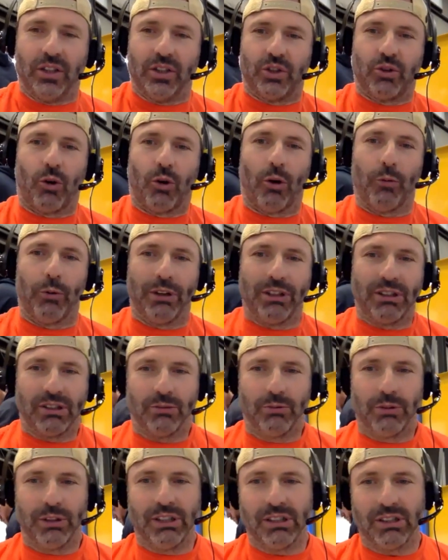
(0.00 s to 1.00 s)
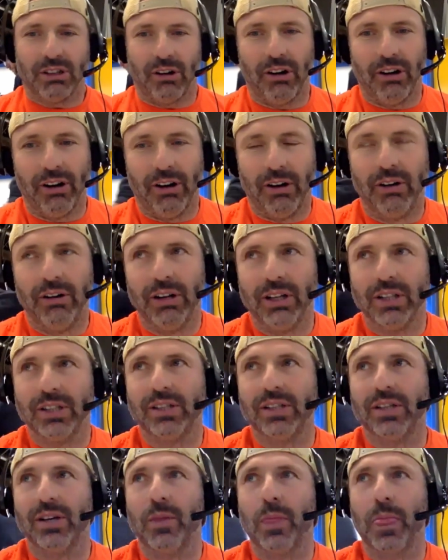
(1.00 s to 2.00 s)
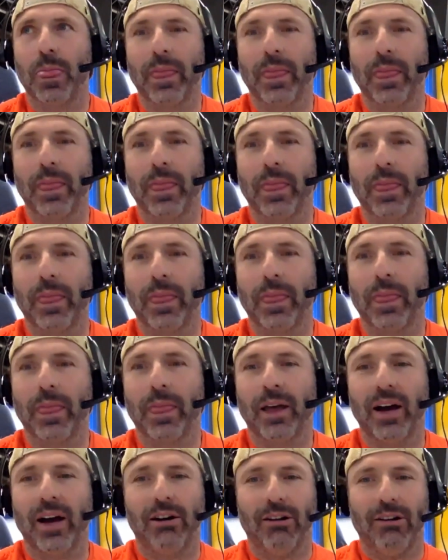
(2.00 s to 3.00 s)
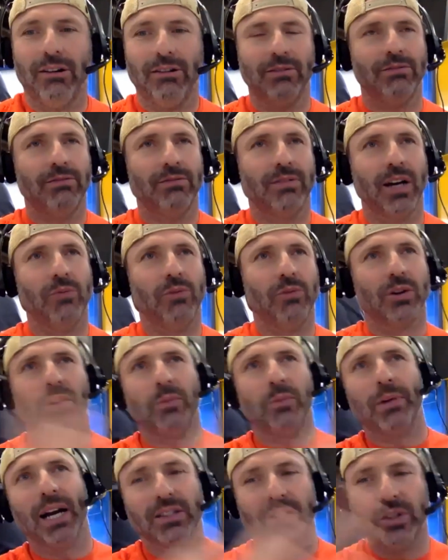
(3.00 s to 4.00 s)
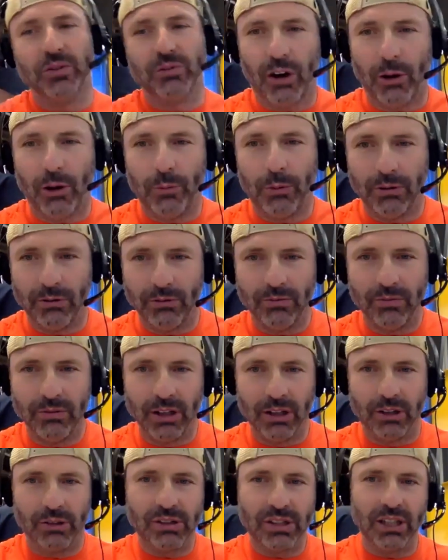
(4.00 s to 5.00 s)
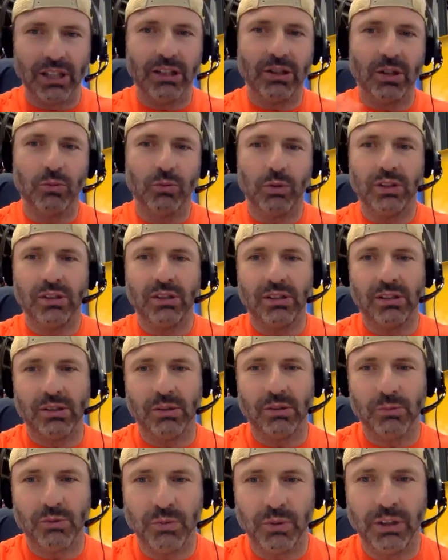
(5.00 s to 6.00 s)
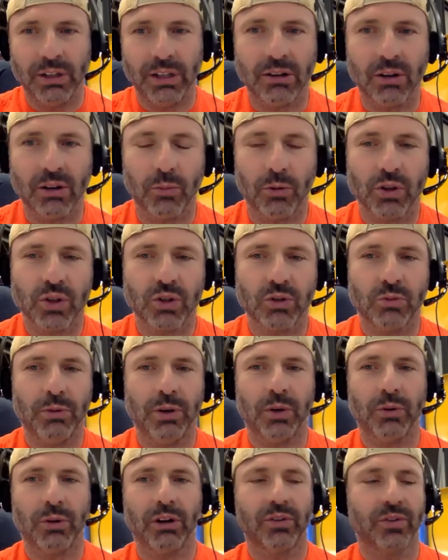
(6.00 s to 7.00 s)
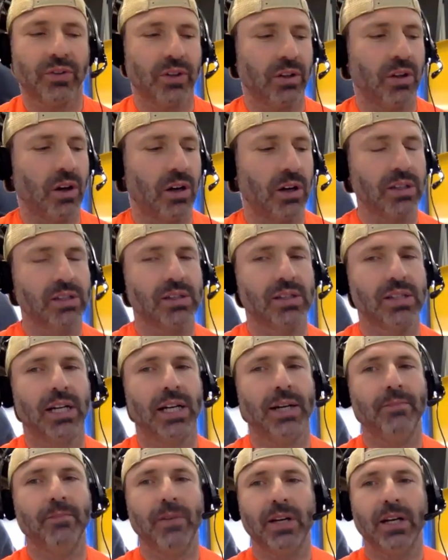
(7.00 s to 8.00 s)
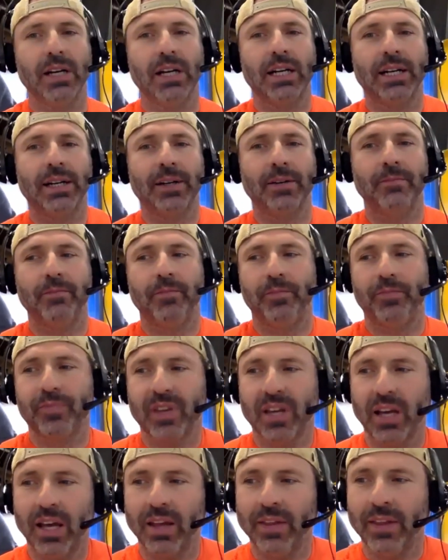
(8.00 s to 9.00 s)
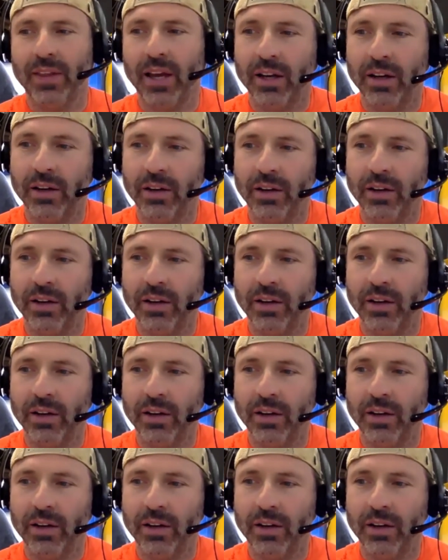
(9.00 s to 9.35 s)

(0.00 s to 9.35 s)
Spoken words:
Sure. We started out as I won't go back too far, but Signature Wood Systems. We did commercial millwork for the longest time, and then